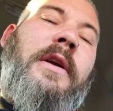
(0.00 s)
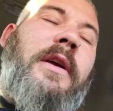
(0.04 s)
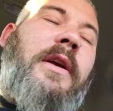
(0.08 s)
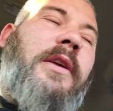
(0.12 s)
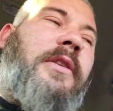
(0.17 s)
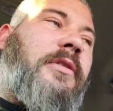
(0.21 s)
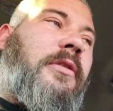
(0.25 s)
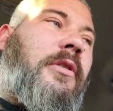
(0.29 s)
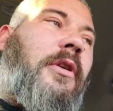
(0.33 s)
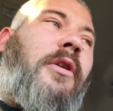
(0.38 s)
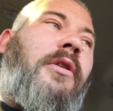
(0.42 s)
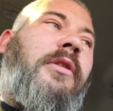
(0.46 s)

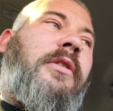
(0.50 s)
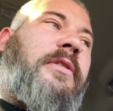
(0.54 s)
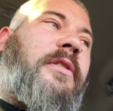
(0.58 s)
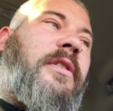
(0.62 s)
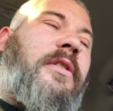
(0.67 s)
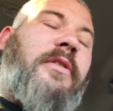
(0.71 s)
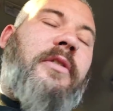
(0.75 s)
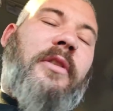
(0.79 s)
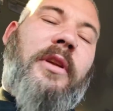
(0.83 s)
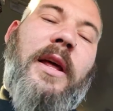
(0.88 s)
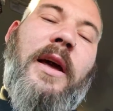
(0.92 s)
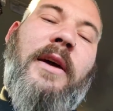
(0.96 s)
As long as
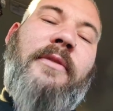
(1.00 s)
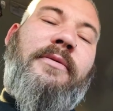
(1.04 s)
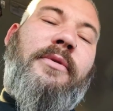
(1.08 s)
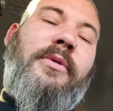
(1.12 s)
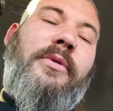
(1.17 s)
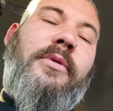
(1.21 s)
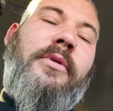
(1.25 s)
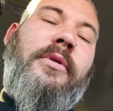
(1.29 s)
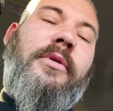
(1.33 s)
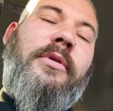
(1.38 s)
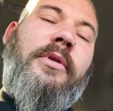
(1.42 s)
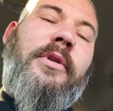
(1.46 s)
it's
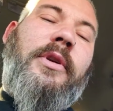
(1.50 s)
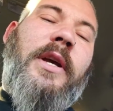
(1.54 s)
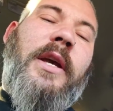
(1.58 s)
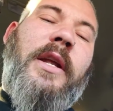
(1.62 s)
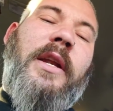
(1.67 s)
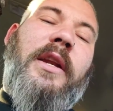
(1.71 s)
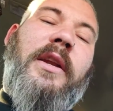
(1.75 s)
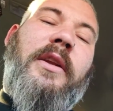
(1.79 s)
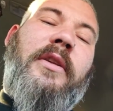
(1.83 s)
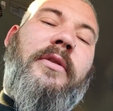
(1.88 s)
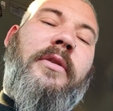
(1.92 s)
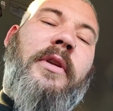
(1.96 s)
level
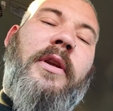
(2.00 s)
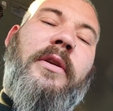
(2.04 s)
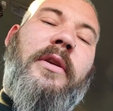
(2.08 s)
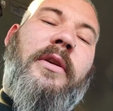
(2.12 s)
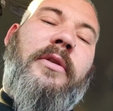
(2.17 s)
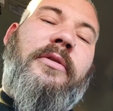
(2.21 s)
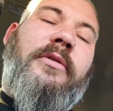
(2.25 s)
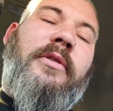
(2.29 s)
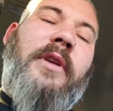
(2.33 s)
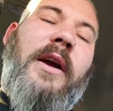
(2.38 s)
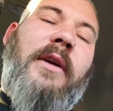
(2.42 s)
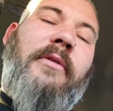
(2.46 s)
and then
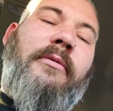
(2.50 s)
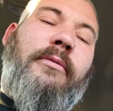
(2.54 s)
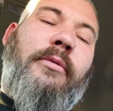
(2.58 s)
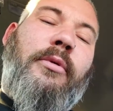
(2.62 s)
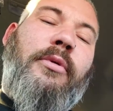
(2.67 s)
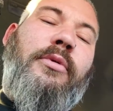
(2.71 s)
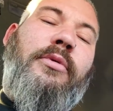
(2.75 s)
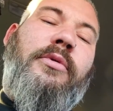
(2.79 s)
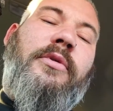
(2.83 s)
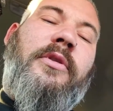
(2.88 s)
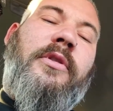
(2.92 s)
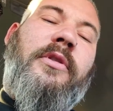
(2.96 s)
there's not
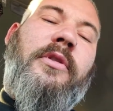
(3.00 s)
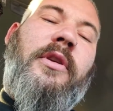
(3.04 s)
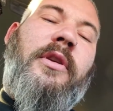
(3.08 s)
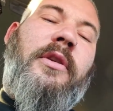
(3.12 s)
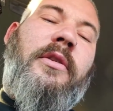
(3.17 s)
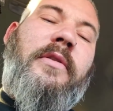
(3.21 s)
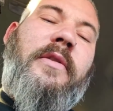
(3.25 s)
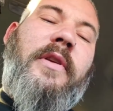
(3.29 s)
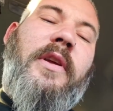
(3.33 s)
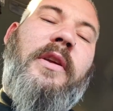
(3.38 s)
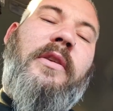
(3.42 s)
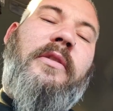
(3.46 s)
roots
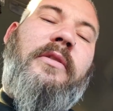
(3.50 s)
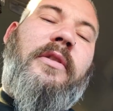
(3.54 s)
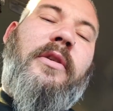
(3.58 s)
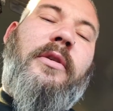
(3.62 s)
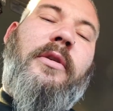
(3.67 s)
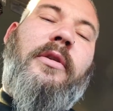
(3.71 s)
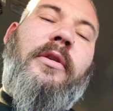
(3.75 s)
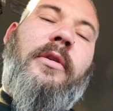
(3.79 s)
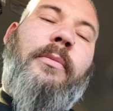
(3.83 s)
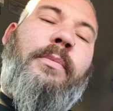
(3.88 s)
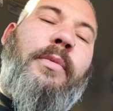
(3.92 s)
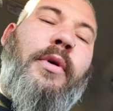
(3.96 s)
and things that
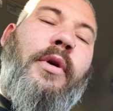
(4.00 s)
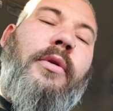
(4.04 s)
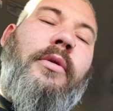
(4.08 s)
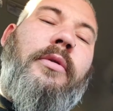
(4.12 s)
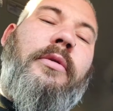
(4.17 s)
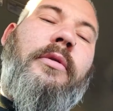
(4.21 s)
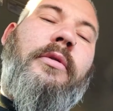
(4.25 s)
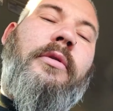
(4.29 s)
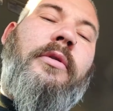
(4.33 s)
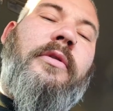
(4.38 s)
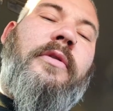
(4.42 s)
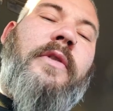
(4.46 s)
are going to poke
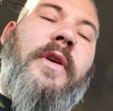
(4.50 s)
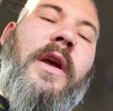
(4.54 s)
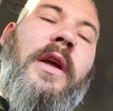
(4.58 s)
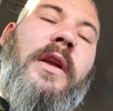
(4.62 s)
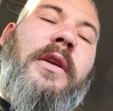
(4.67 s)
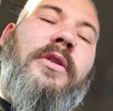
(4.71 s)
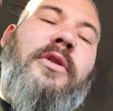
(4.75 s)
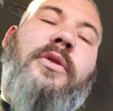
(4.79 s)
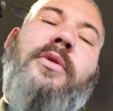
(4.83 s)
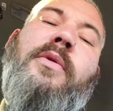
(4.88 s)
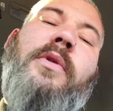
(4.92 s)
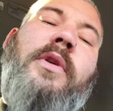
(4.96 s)
through your
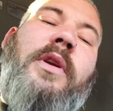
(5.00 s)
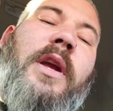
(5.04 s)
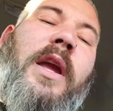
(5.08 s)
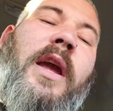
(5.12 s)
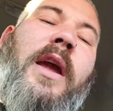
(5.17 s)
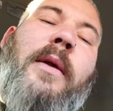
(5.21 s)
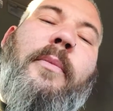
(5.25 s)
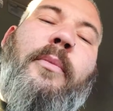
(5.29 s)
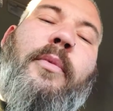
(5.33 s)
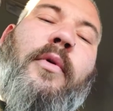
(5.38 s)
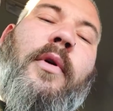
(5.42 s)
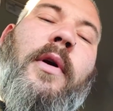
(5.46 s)
tent, you can
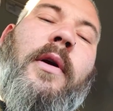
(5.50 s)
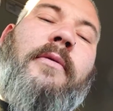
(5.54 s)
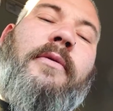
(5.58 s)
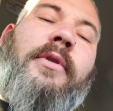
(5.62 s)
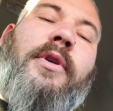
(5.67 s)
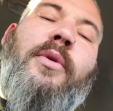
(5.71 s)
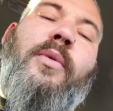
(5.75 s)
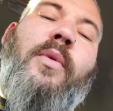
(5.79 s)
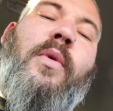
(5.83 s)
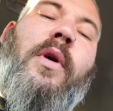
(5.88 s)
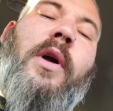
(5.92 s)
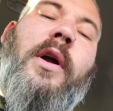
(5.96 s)
camp wherever
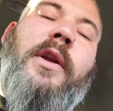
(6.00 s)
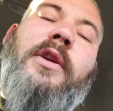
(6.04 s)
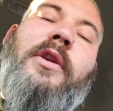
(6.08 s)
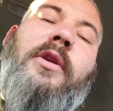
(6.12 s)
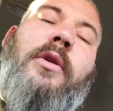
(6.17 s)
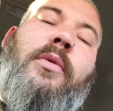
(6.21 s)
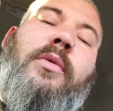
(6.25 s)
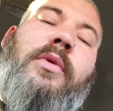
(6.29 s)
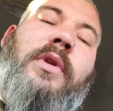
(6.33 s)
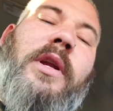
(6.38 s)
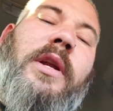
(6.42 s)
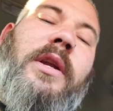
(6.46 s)
you want. You
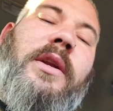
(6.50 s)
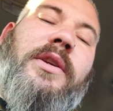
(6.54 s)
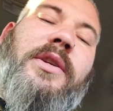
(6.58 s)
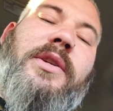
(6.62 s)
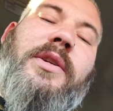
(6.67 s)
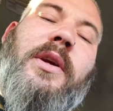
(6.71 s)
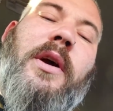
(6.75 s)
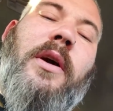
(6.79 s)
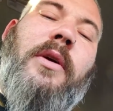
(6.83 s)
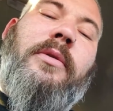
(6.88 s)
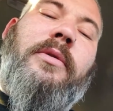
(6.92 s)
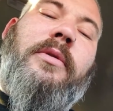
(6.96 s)
don't need a
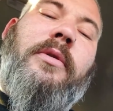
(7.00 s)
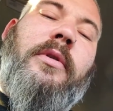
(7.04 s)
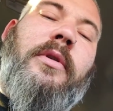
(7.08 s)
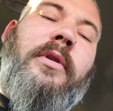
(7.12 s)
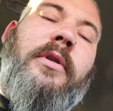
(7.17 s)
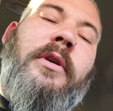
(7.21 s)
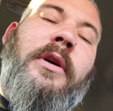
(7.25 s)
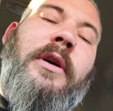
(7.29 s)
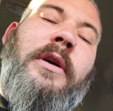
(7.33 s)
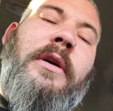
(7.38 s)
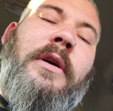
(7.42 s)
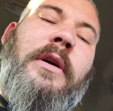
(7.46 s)
shelter.
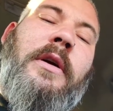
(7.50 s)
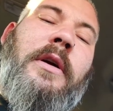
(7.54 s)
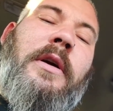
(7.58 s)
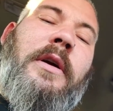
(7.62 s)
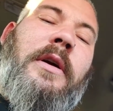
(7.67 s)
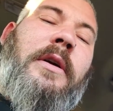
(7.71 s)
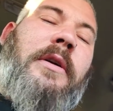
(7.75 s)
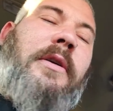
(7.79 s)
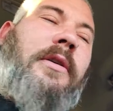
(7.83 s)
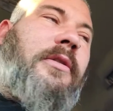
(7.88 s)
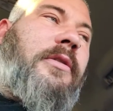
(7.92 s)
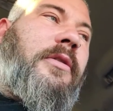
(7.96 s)

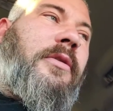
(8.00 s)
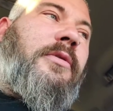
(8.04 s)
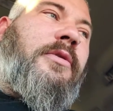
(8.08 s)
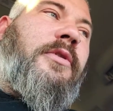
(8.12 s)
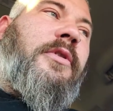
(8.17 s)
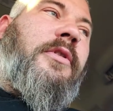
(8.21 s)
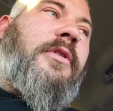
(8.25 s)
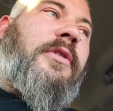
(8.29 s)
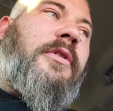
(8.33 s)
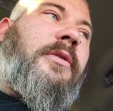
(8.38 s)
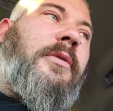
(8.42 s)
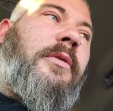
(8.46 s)
So
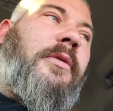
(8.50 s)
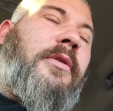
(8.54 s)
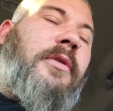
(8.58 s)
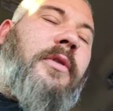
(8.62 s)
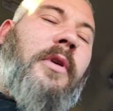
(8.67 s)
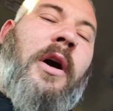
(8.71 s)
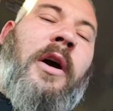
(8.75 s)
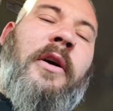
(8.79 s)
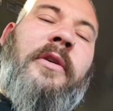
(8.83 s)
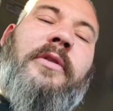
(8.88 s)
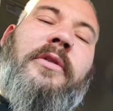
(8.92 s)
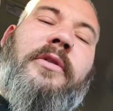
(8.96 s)
just
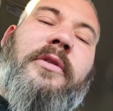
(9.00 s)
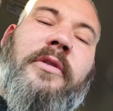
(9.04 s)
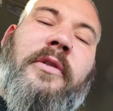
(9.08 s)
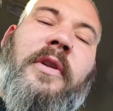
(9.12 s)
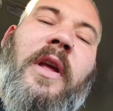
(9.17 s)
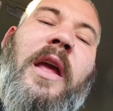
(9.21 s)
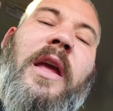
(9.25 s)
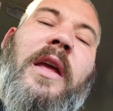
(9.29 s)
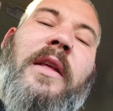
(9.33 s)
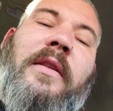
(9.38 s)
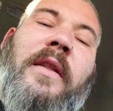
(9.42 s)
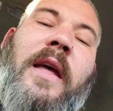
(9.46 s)

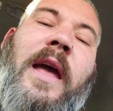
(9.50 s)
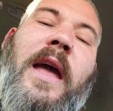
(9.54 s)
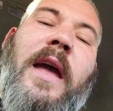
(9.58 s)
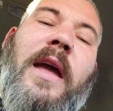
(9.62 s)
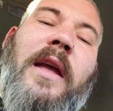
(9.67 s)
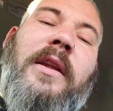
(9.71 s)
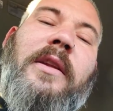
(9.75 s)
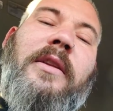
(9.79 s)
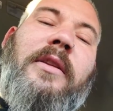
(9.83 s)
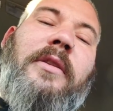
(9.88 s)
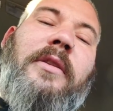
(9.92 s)
understand that.